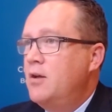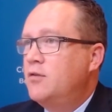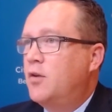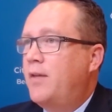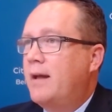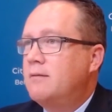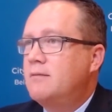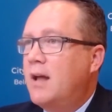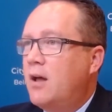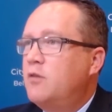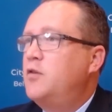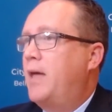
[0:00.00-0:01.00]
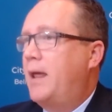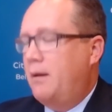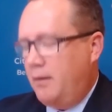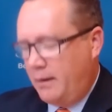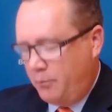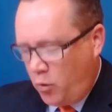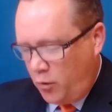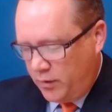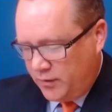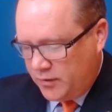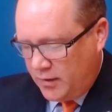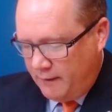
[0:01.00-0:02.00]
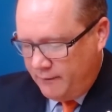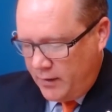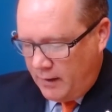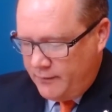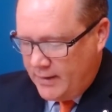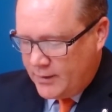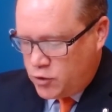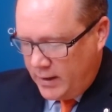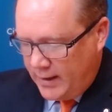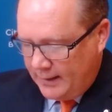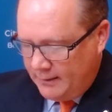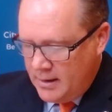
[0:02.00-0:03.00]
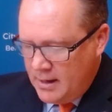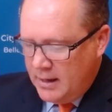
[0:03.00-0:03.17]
So that tells you the importance of that training,